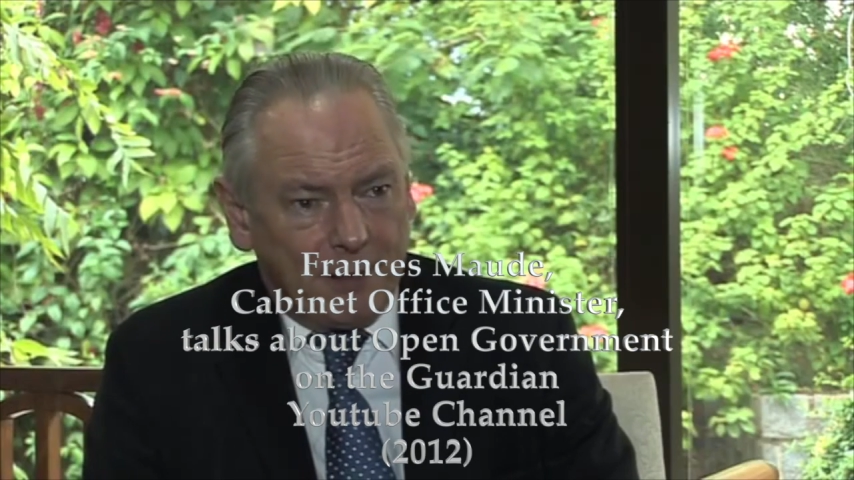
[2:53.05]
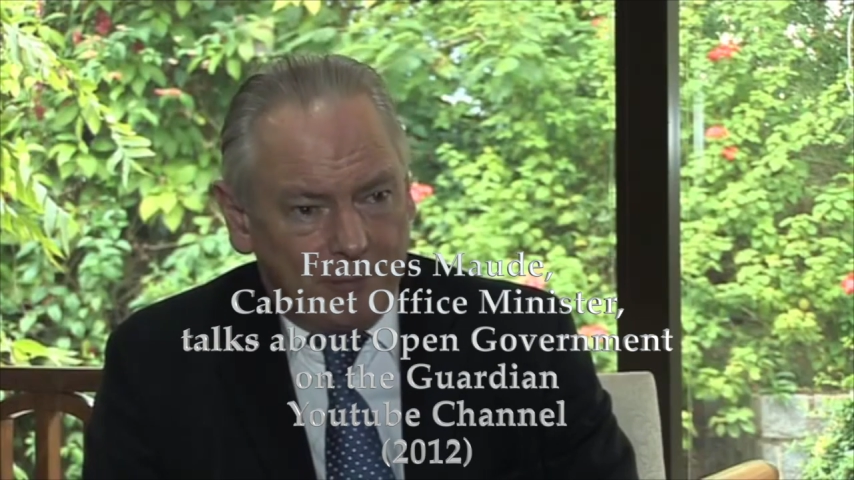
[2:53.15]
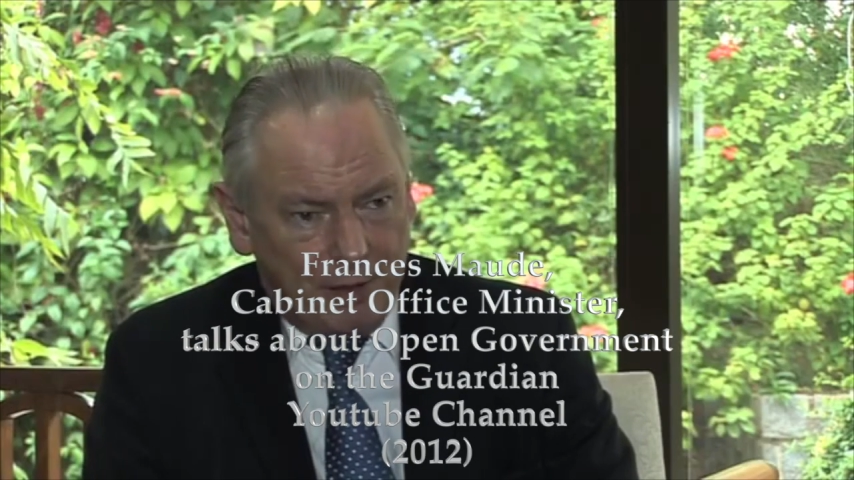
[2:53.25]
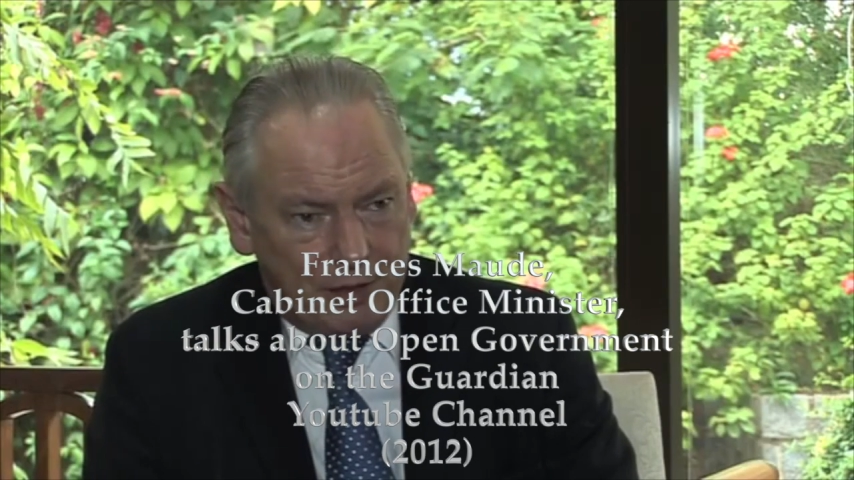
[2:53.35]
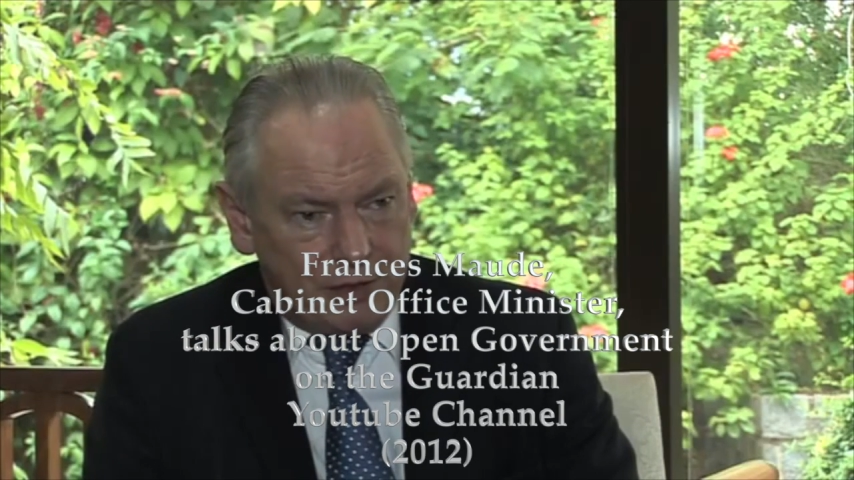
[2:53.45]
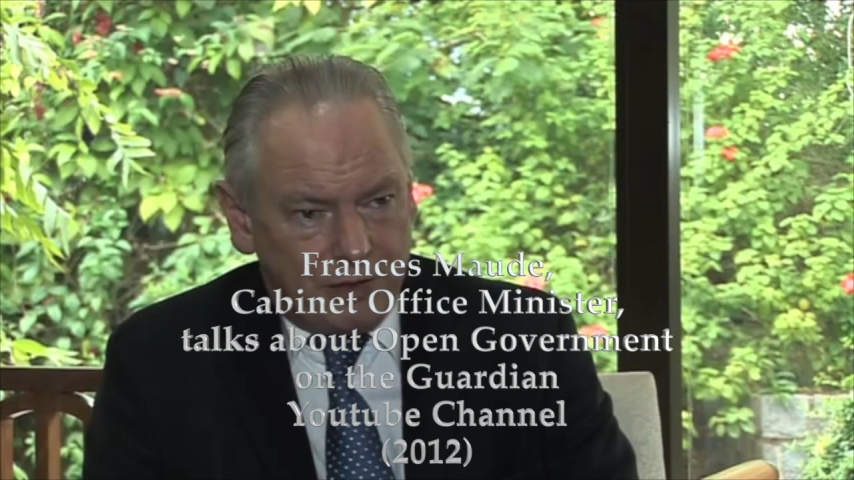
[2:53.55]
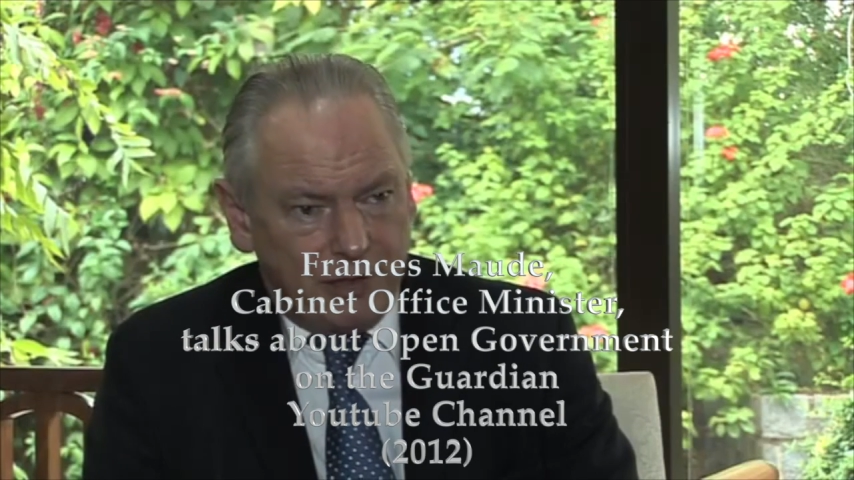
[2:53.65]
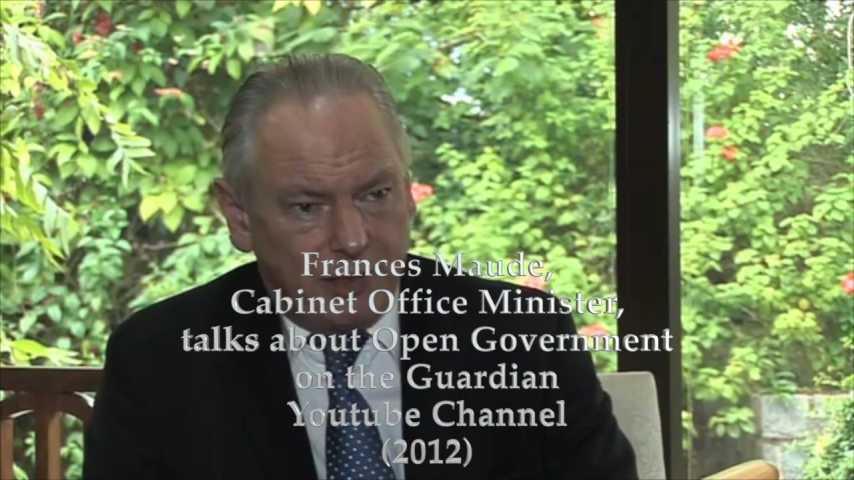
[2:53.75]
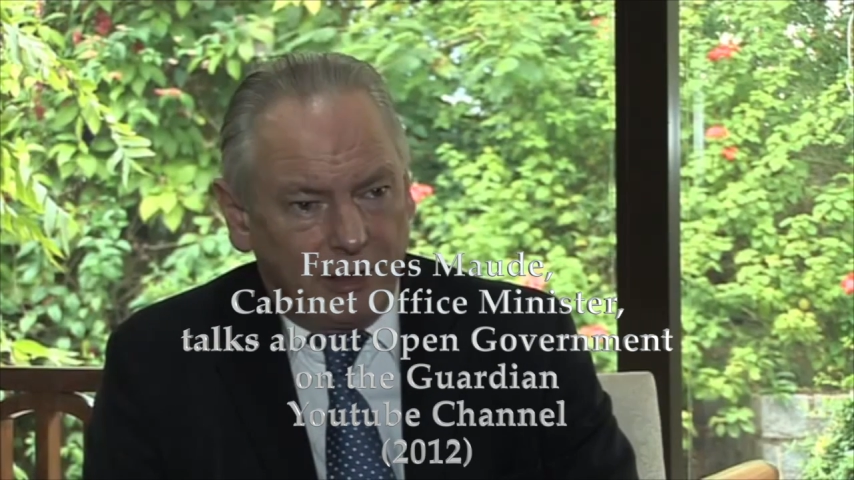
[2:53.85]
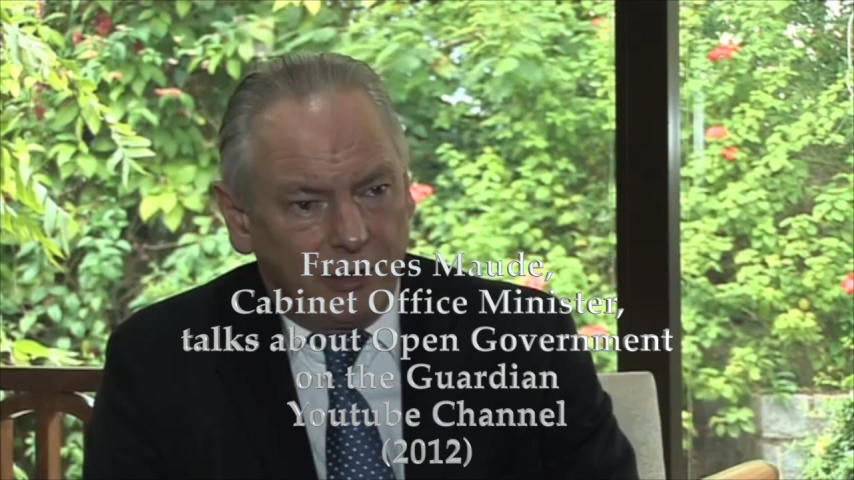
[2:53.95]

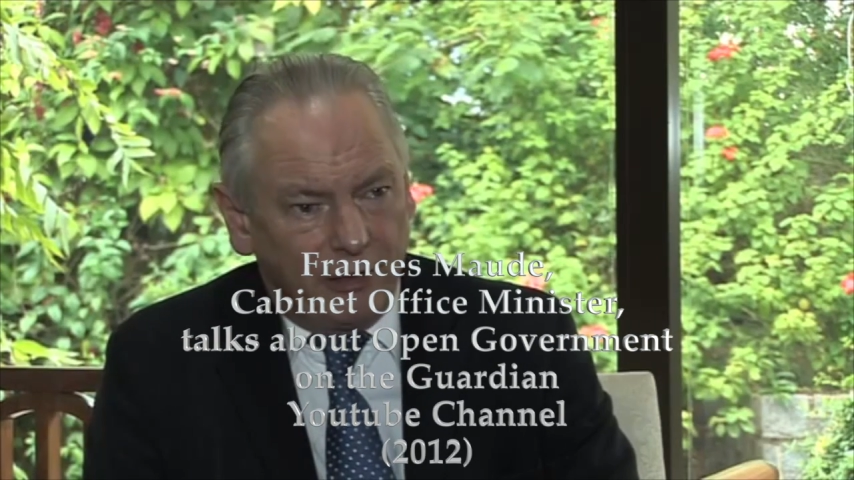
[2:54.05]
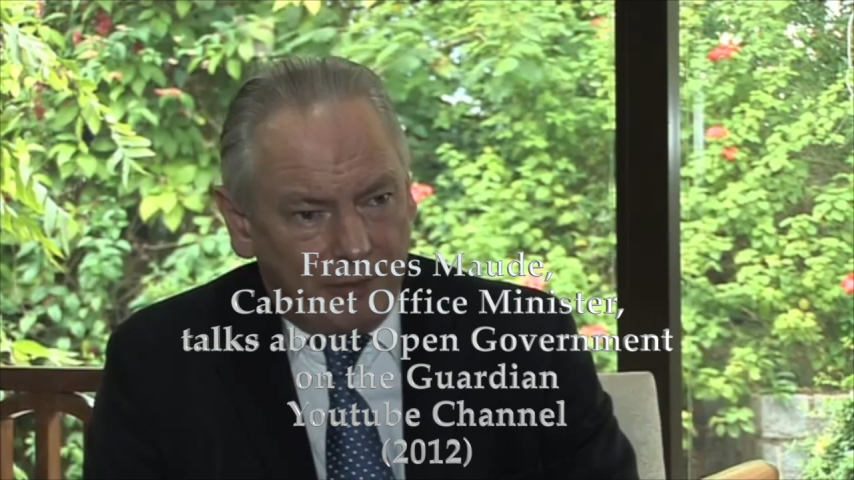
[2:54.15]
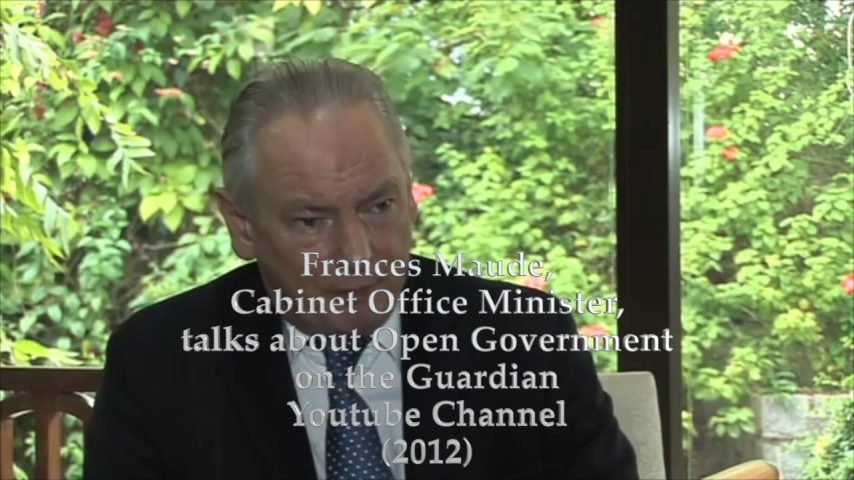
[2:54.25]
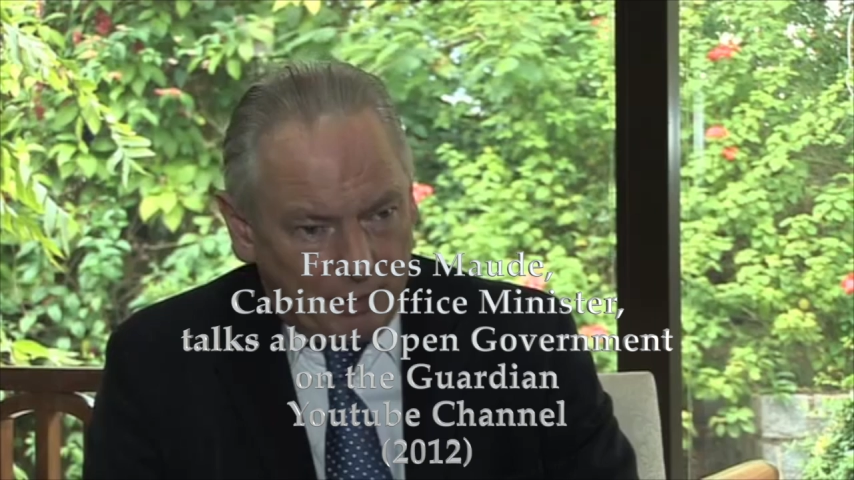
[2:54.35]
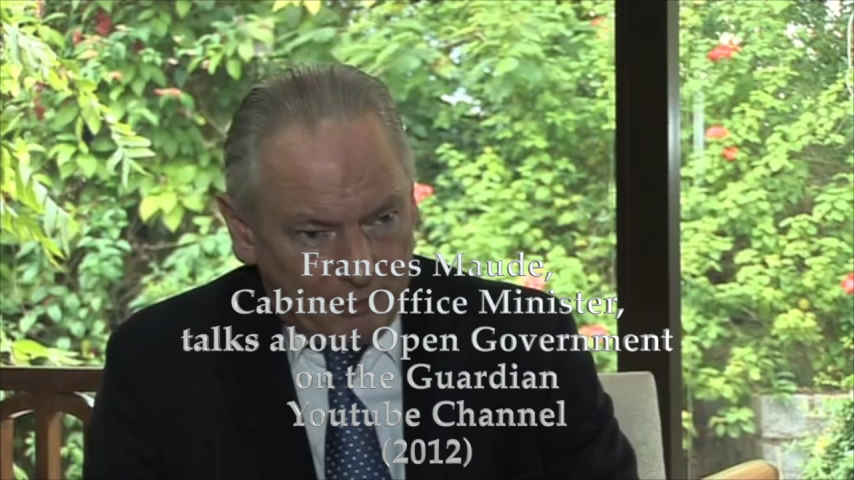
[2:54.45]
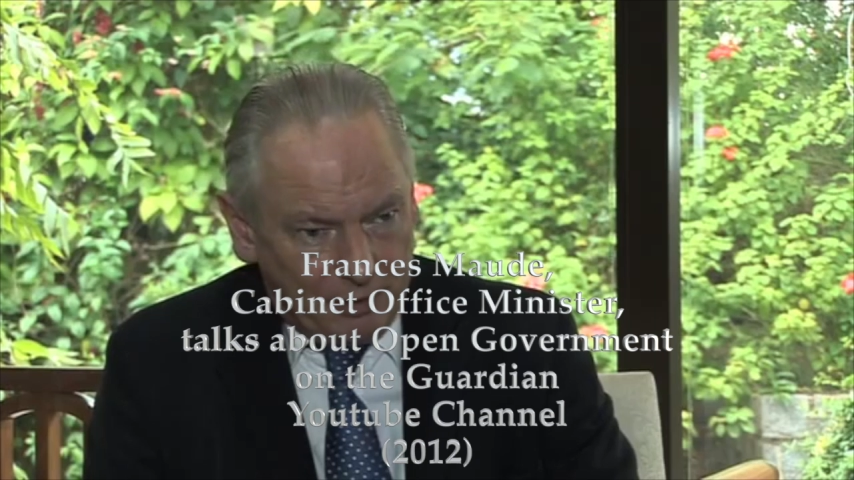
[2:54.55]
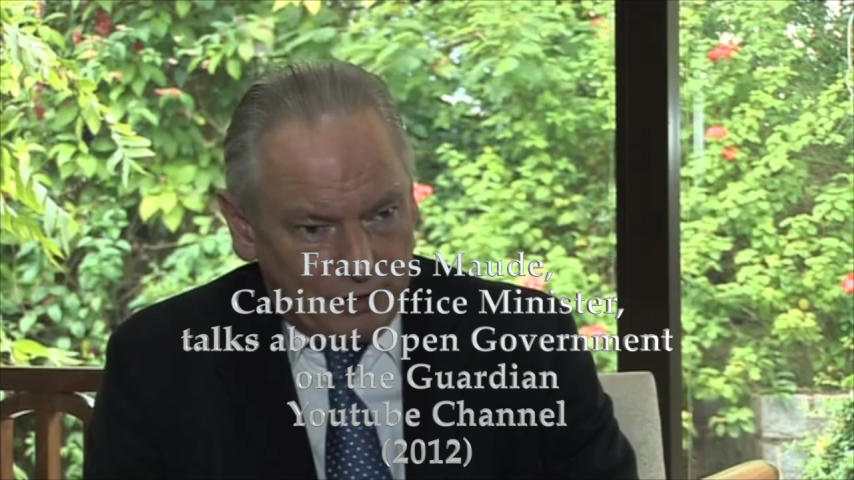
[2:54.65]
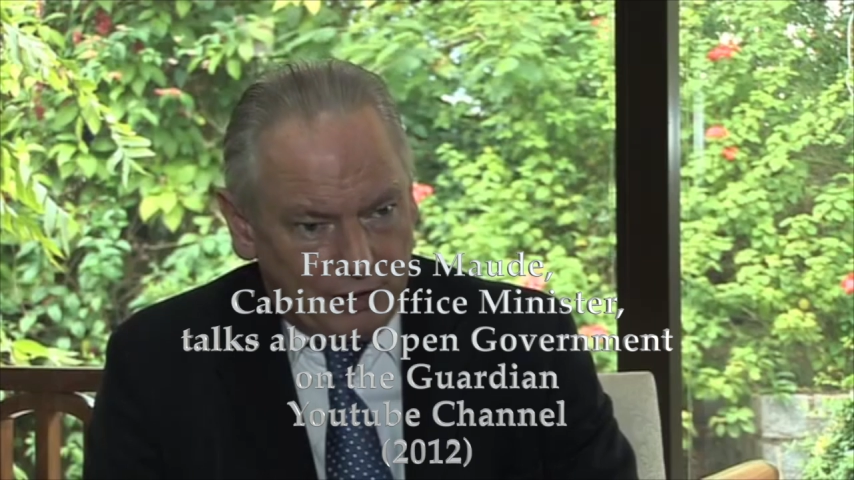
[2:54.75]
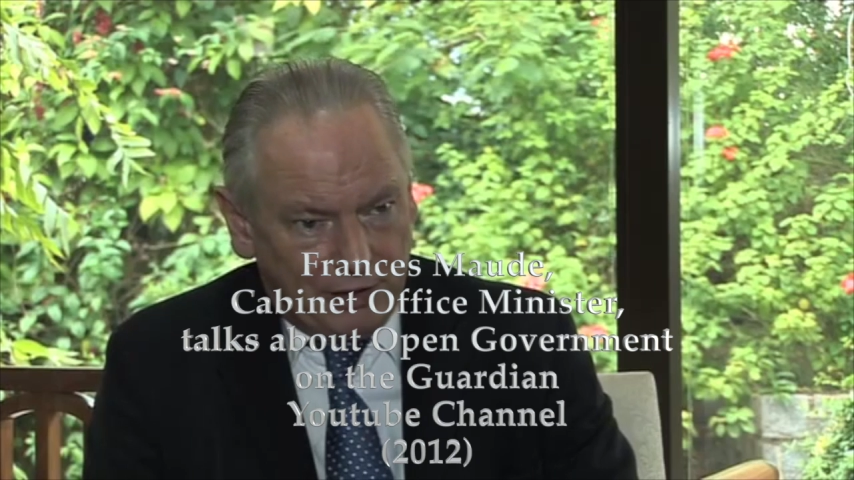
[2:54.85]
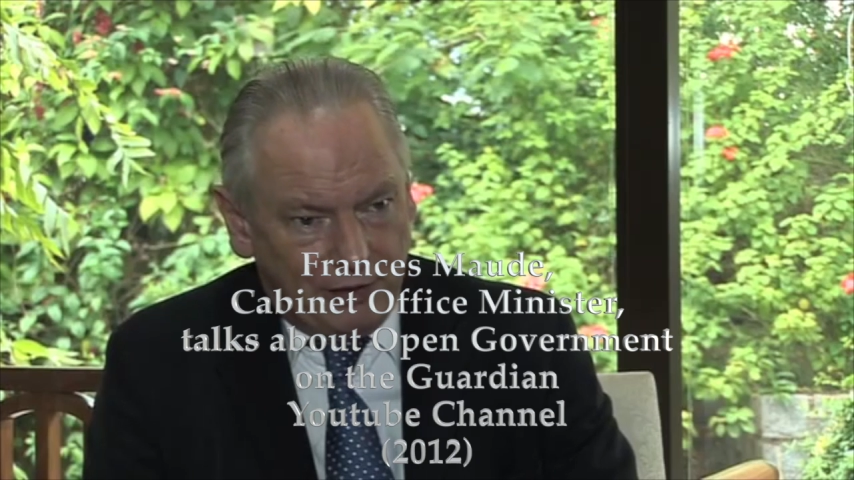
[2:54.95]
measuring and then
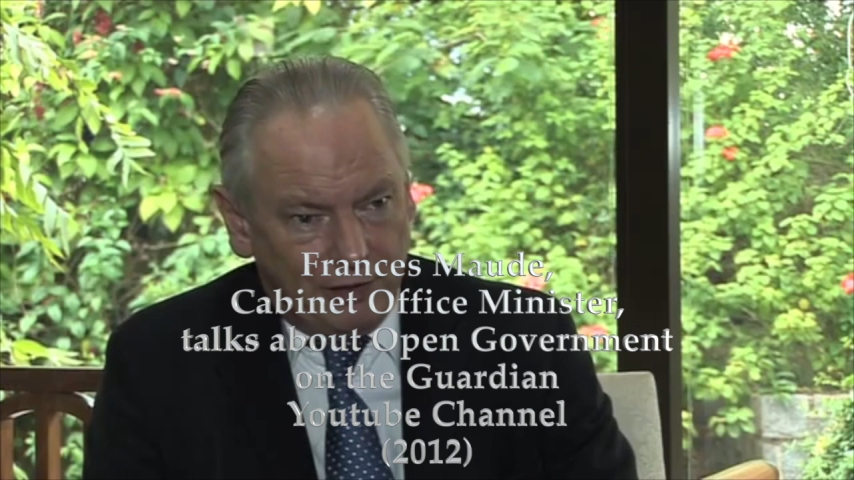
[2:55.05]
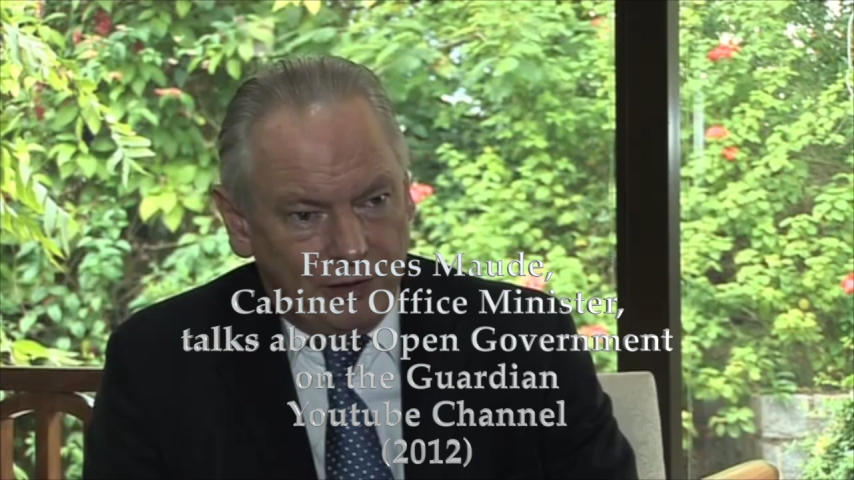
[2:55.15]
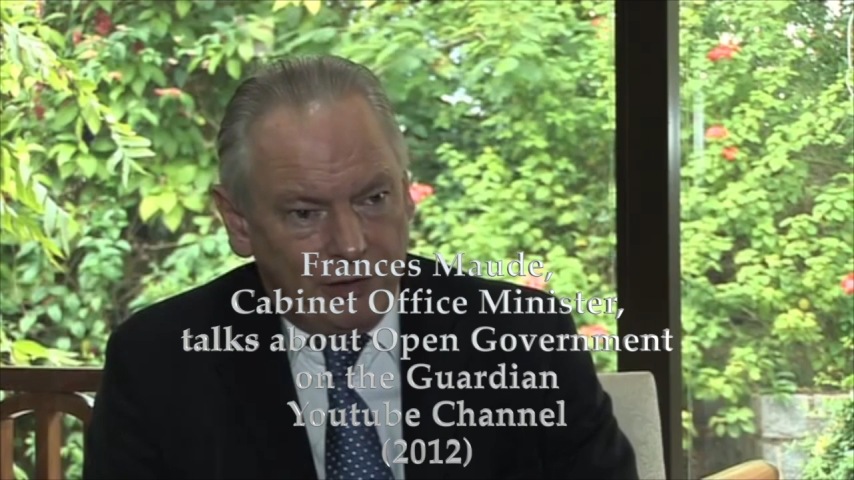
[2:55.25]
publishing